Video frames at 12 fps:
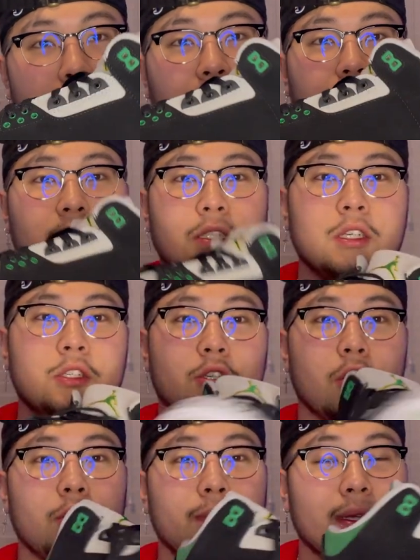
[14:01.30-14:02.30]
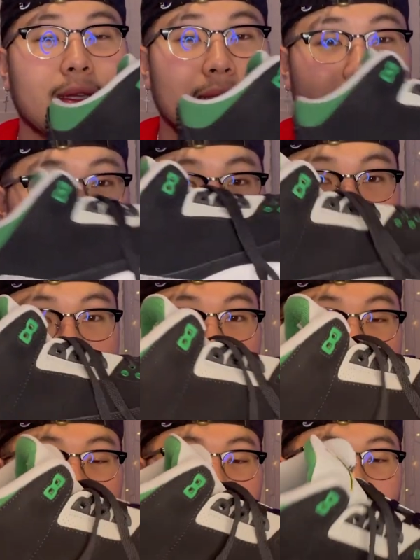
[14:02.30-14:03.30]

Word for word: and then she showed me these.